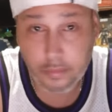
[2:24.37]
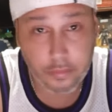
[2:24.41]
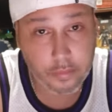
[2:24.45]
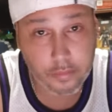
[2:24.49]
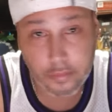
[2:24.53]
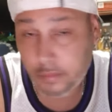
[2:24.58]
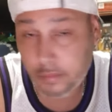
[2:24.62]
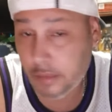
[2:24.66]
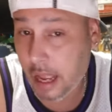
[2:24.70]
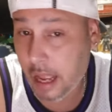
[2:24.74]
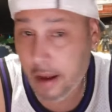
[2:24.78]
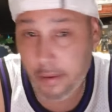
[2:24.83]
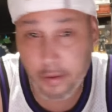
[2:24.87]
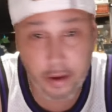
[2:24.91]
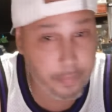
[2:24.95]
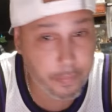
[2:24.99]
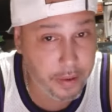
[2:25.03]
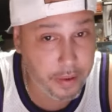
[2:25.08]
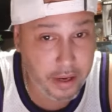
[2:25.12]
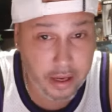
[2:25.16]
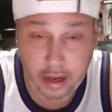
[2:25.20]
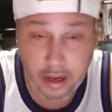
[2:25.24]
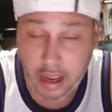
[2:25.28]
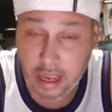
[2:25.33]
that would have
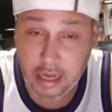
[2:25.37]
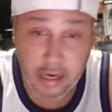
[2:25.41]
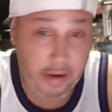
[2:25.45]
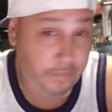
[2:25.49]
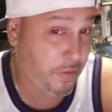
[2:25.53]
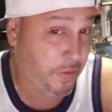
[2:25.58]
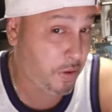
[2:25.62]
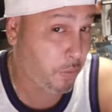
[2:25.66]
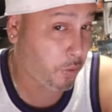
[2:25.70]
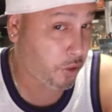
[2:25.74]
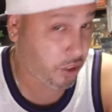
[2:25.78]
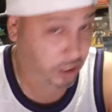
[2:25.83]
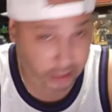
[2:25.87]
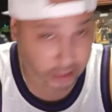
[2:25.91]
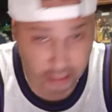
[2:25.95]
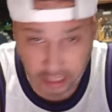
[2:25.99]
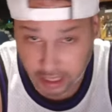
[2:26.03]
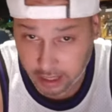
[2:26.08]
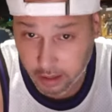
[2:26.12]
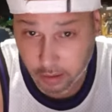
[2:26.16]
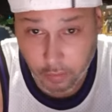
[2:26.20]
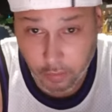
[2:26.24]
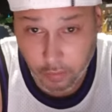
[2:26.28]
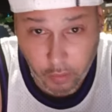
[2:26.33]
been, and if he was
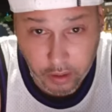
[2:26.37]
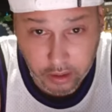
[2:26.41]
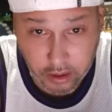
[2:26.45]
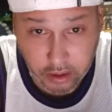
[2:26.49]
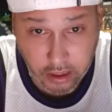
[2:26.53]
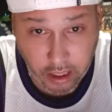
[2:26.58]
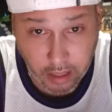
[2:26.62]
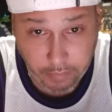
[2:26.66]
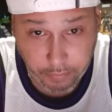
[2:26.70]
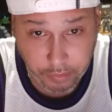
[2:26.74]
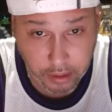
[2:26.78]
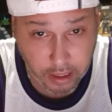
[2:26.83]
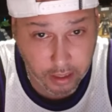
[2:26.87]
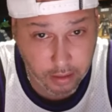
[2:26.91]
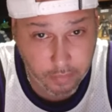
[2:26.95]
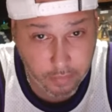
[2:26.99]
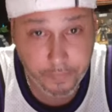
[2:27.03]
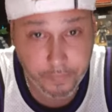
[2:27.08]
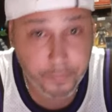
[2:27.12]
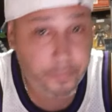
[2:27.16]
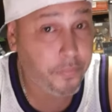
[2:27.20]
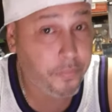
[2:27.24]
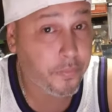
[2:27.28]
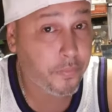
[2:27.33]
sick with something,
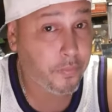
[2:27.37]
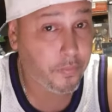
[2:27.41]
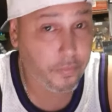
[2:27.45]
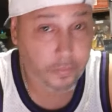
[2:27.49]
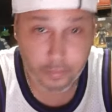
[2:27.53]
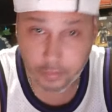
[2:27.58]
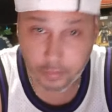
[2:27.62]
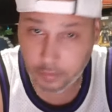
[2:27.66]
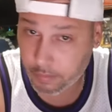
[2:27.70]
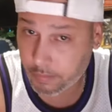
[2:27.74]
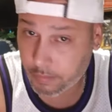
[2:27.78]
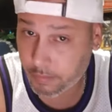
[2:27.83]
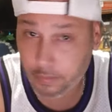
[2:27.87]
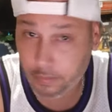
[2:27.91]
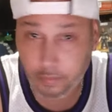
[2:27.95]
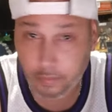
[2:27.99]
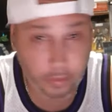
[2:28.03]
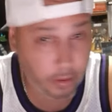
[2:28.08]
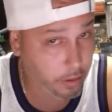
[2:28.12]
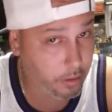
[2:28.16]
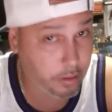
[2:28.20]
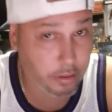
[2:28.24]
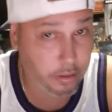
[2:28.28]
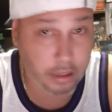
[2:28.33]

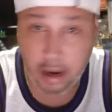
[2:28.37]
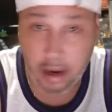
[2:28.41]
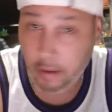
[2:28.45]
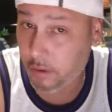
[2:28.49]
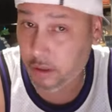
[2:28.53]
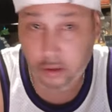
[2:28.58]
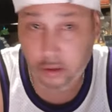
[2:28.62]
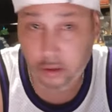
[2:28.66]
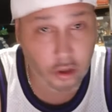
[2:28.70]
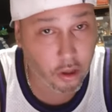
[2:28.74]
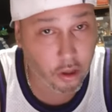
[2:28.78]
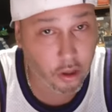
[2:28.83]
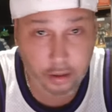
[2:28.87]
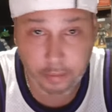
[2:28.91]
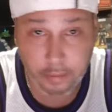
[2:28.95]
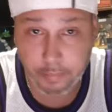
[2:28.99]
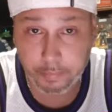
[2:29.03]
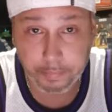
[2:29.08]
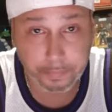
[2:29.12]
that would have took him.